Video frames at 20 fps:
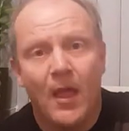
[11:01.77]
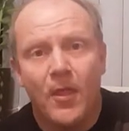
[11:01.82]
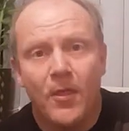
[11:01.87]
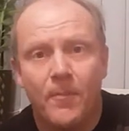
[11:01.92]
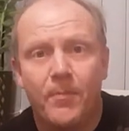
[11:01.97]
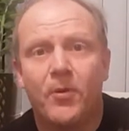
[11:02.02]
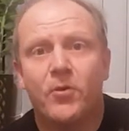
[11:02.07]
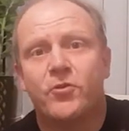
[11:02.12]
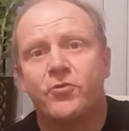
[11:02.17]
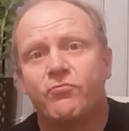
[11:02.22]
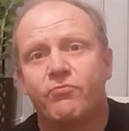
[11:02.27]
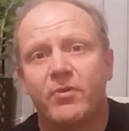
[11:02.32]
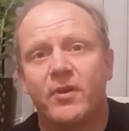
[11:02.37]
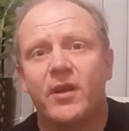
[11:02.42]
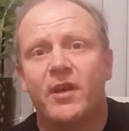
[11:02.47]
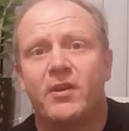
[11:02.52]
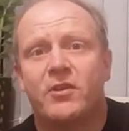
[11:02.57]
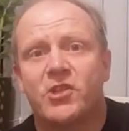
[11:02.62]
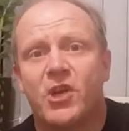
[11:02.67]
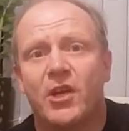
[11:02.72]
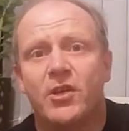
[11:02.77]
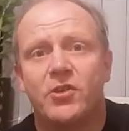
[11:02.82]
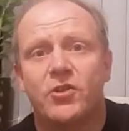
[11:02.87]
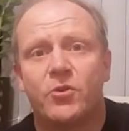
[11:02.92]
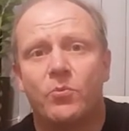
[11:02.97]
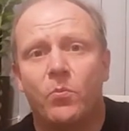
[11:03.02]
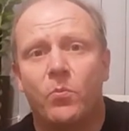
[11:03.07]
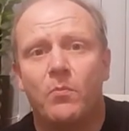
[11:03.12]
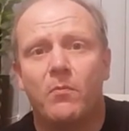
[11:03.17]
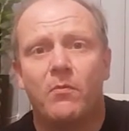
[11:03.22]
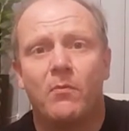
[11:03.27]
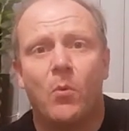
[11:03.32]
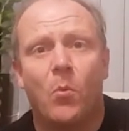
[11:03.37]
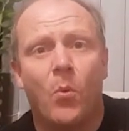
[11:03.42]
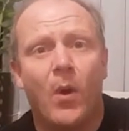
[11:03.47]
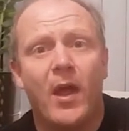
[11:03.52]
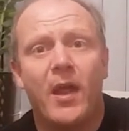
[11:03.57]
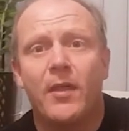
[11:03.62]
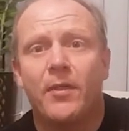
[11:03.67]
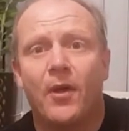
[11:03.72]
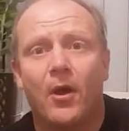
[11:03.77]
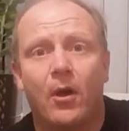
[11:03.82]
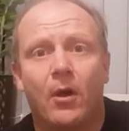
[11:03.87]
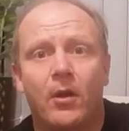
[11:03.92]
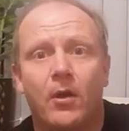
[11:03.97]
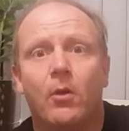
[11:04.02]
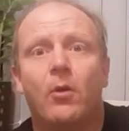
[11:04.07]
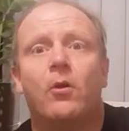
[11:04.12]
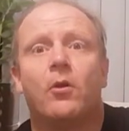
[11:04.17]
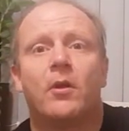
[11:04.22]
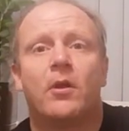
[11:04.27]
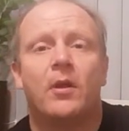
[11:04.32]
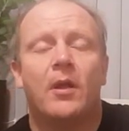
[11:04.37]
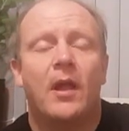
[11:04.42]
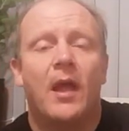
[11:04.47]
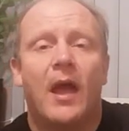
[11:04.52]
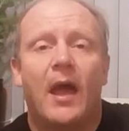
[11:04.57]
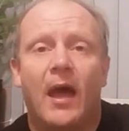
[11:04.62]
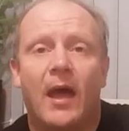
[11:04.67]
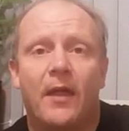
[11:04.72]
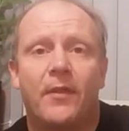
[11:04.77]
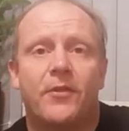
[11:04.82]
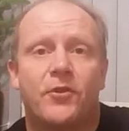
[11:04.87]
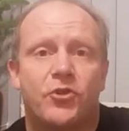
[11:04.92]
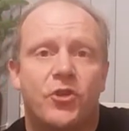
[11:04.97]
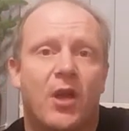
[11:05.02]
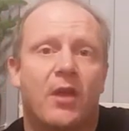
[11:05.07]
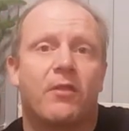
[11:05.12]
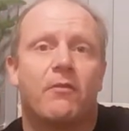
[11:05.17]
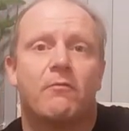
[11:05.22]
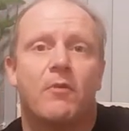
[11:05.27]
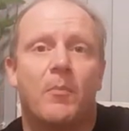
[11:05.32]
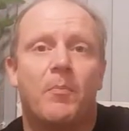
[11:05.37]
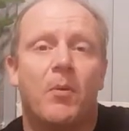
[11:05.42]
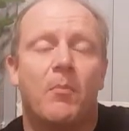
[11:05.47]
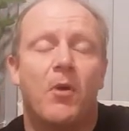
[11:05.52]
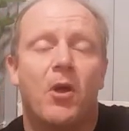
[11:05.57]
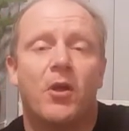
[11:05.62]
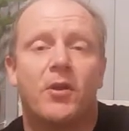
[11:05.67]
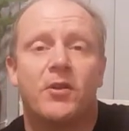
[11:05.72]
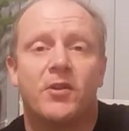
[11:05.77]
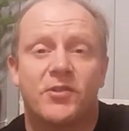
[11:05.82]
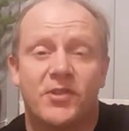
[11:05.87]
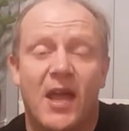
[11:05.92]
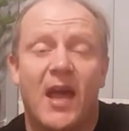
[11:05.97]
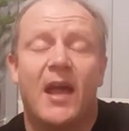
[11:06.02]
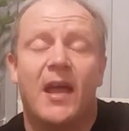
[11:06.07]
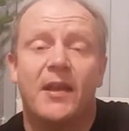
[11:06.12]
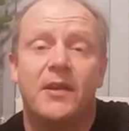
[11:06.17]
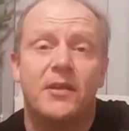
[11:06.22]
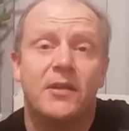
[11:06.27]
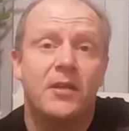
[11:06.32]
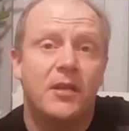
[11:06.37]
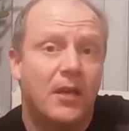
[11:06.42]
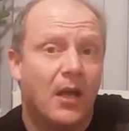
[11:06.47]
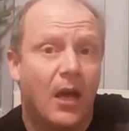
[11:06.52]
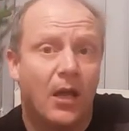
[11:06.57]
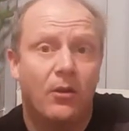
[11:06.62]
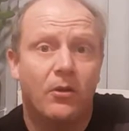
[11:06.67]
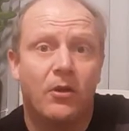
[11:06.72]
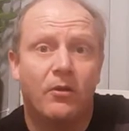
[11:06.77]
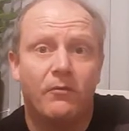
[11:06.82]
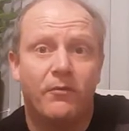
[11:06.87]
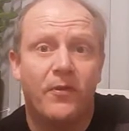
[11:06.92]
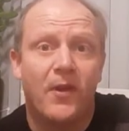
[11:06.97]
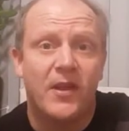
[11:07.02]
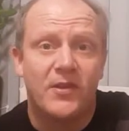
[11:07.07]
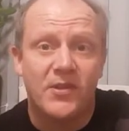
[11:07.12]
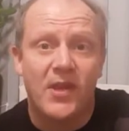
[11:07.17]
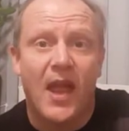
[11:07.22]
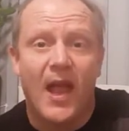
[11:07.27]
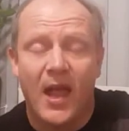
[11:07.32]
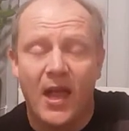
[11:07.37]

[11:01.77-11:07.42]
The book has really changed the way that I look at the Jack the Ripper murders, and I'll confess,